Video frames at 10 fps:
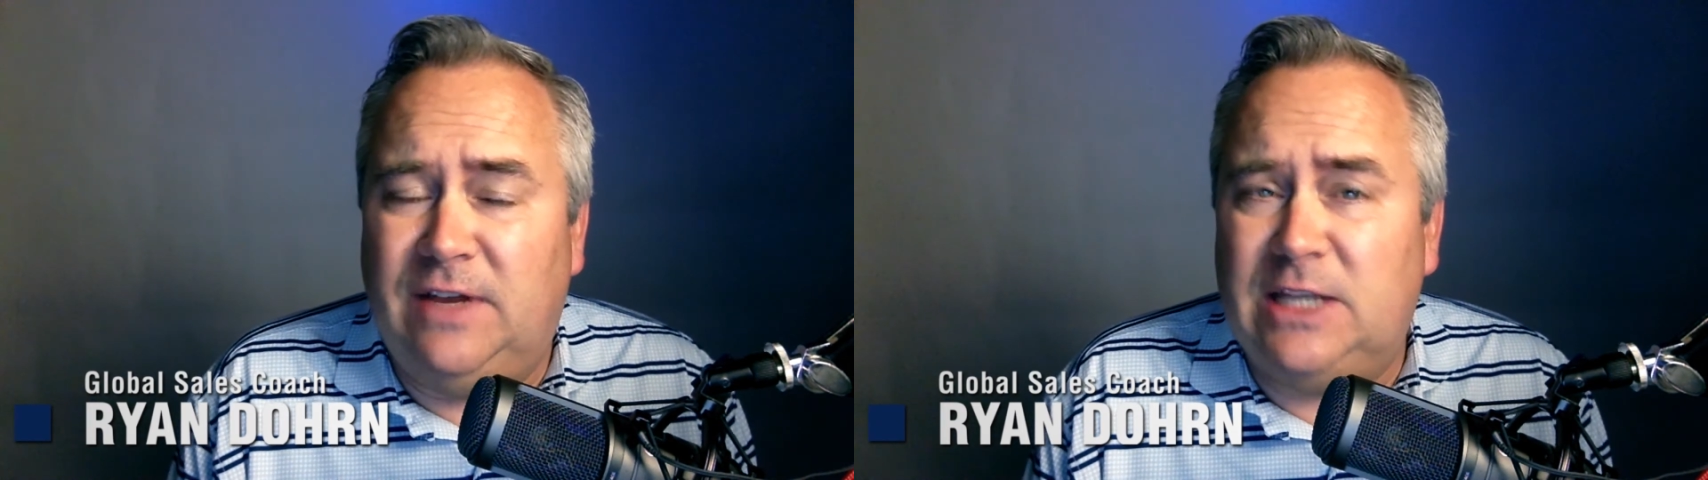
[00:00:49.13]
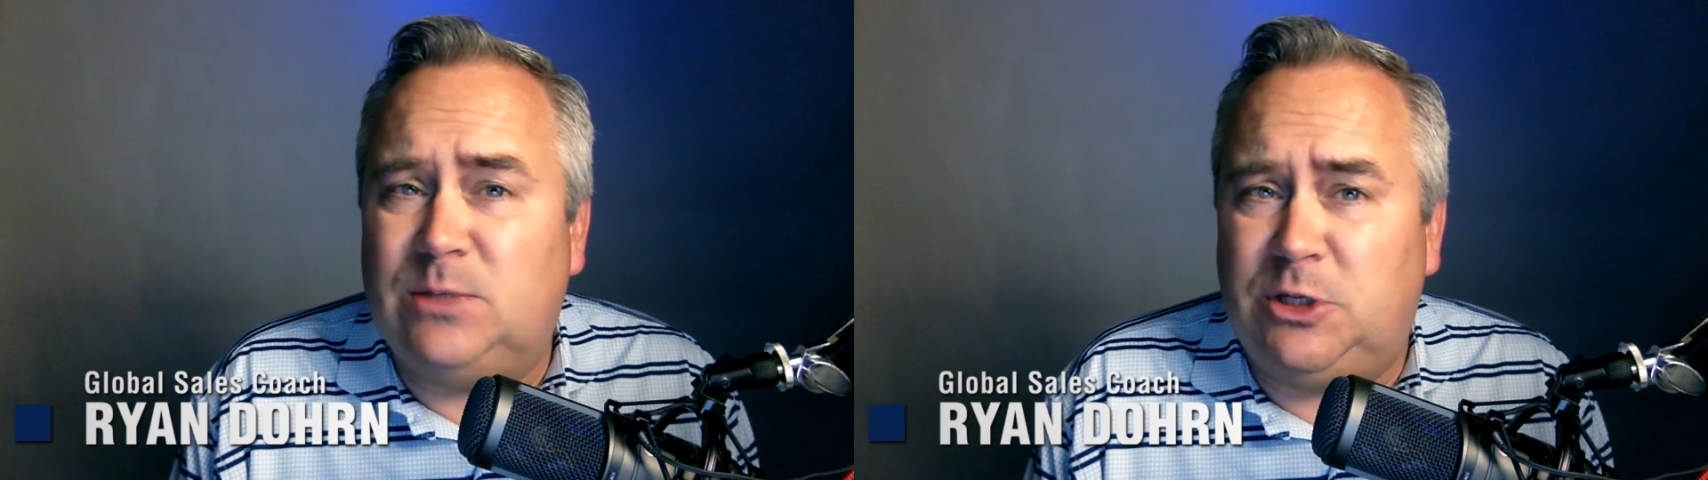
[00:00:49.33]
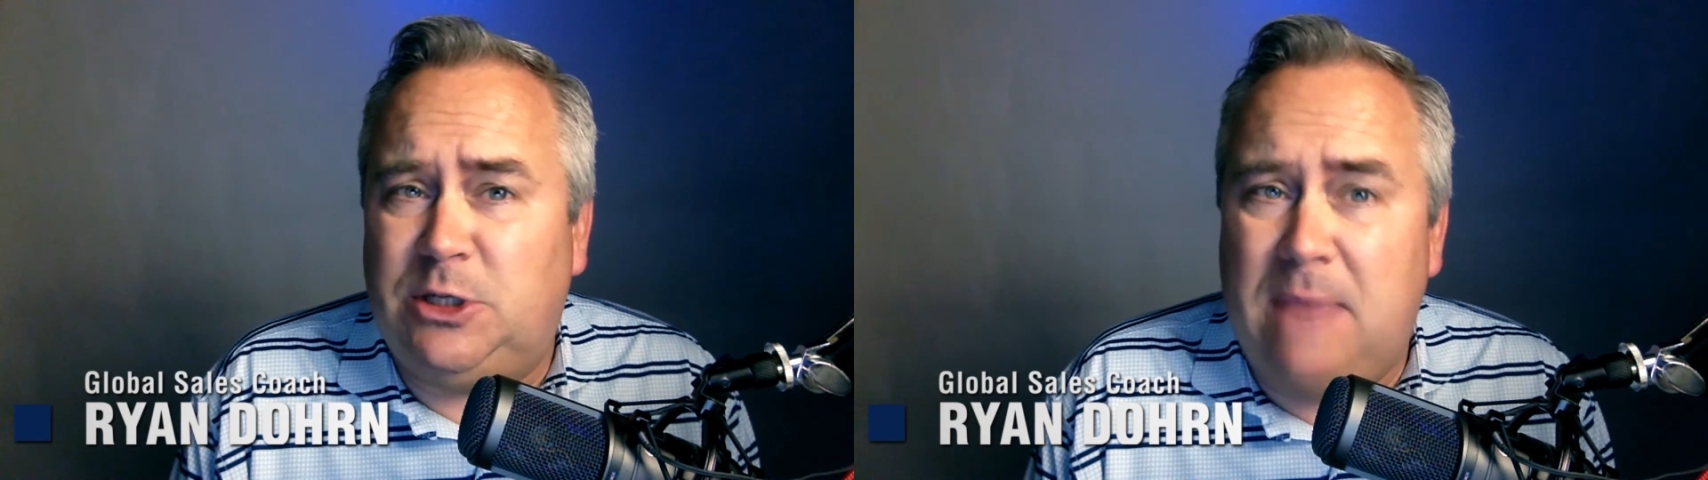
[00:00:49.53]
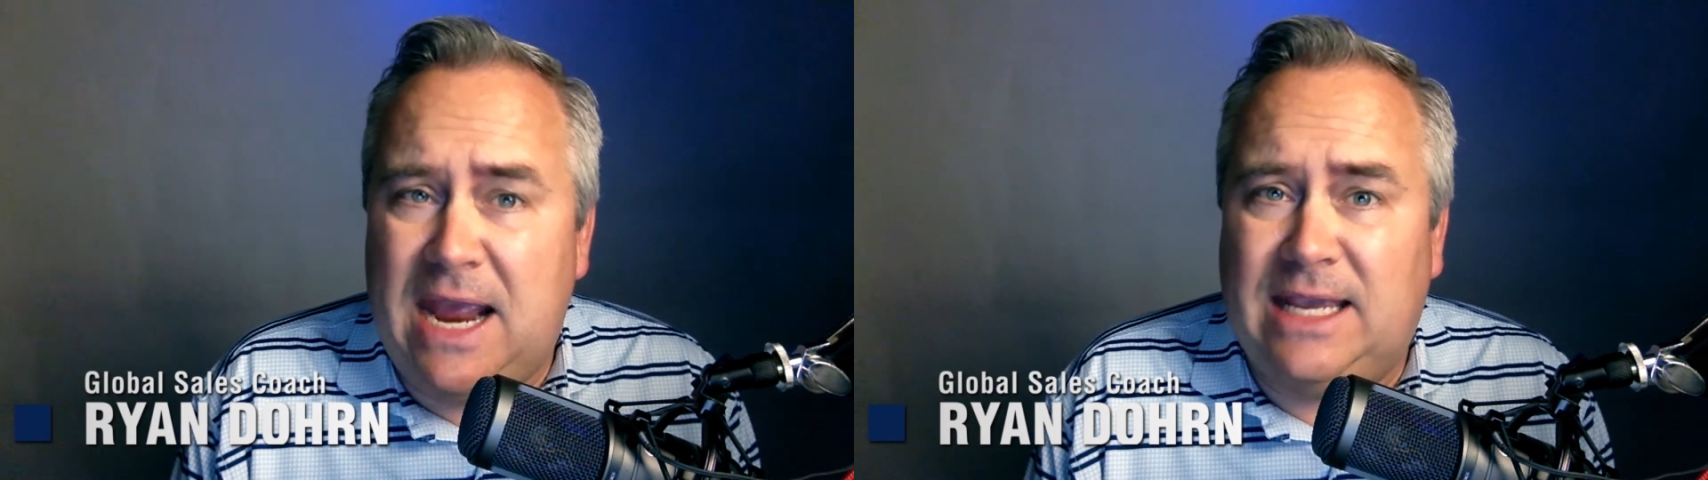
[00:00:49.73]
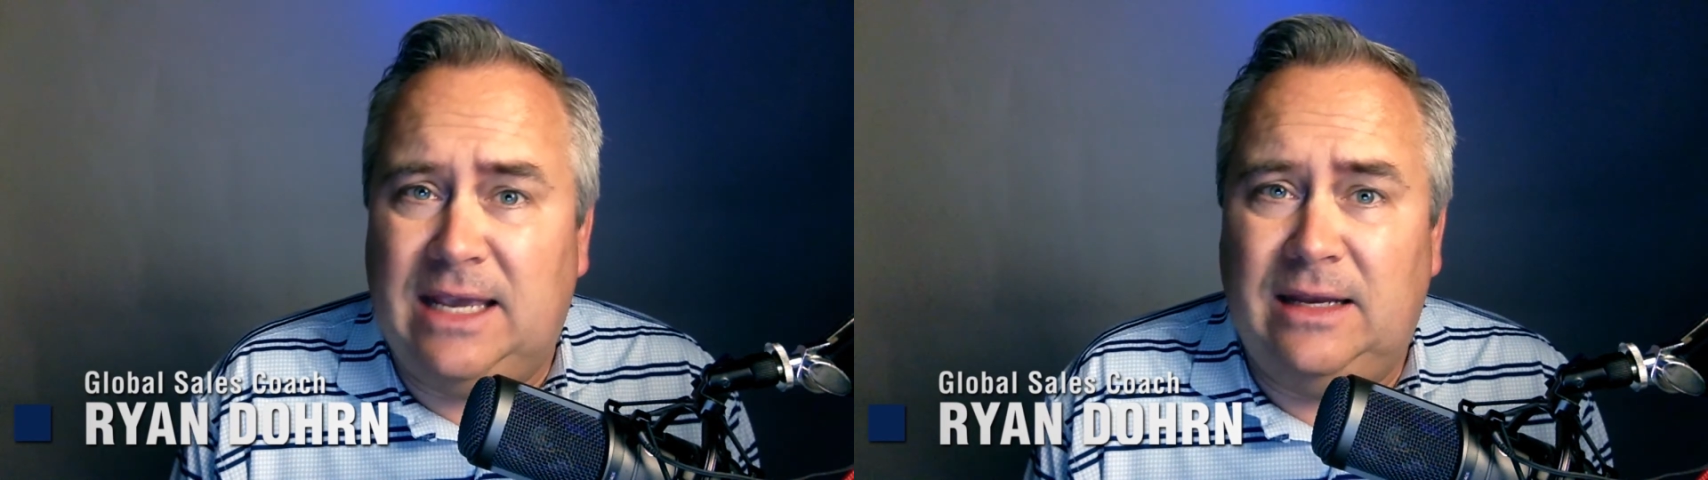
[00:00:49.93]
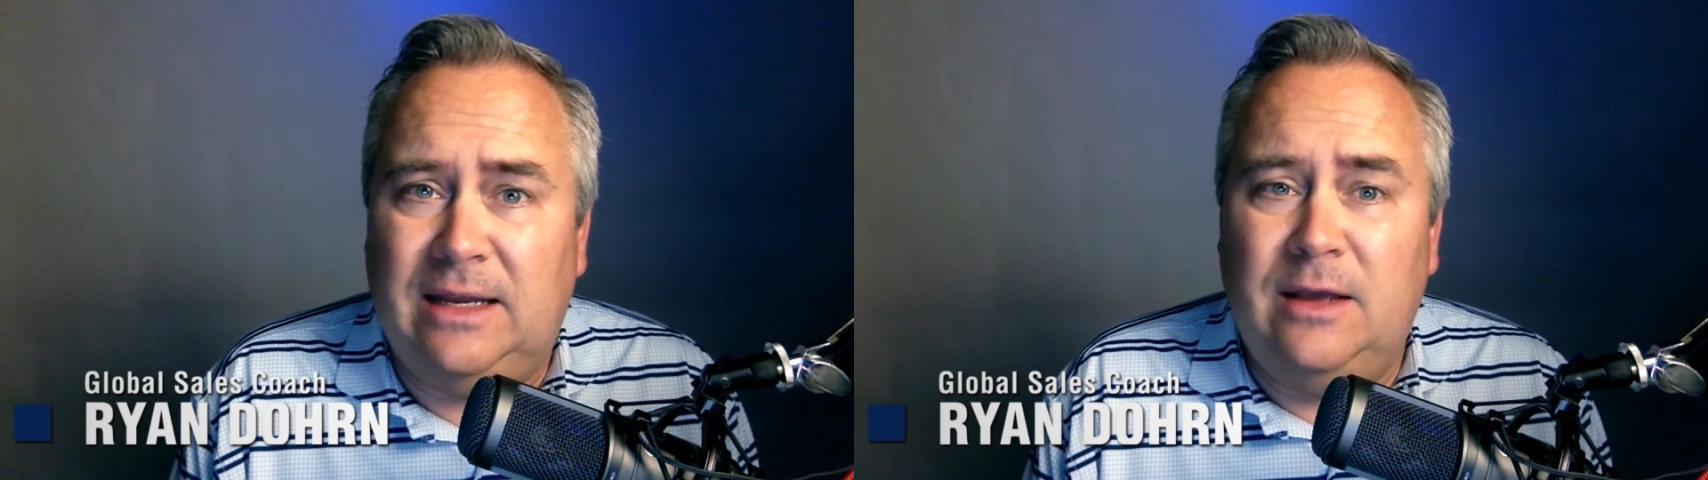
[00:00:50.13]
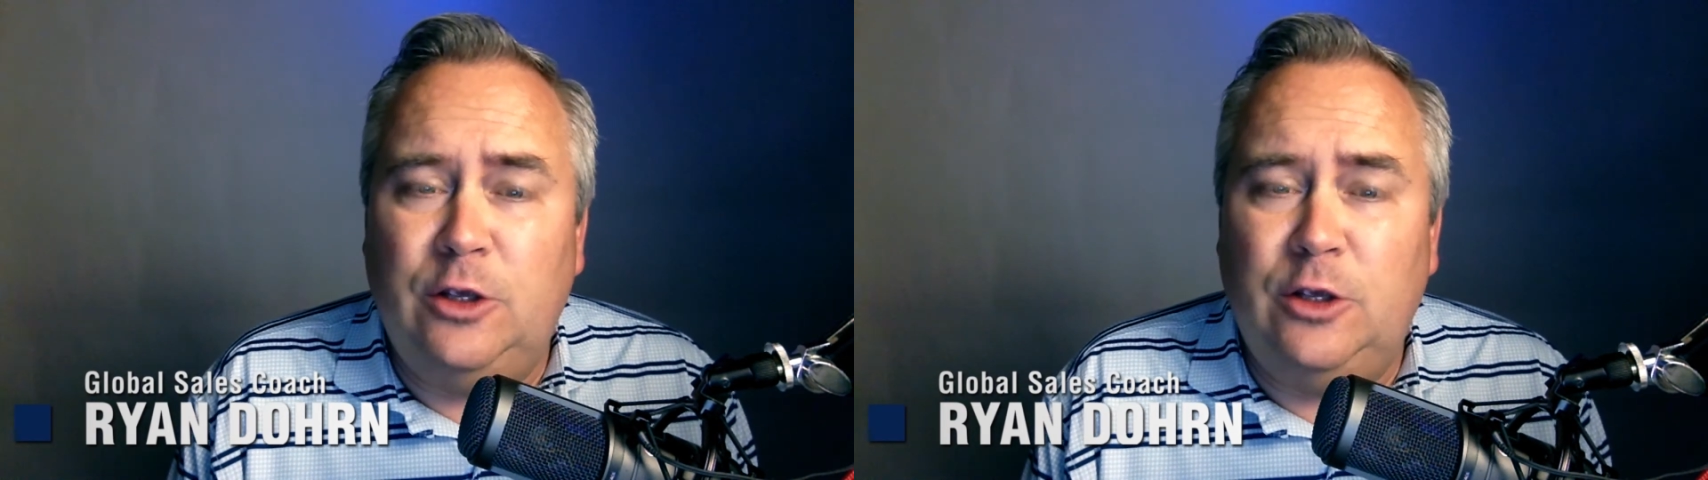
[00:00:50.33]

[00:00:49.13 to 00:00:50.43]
of it is what you make it.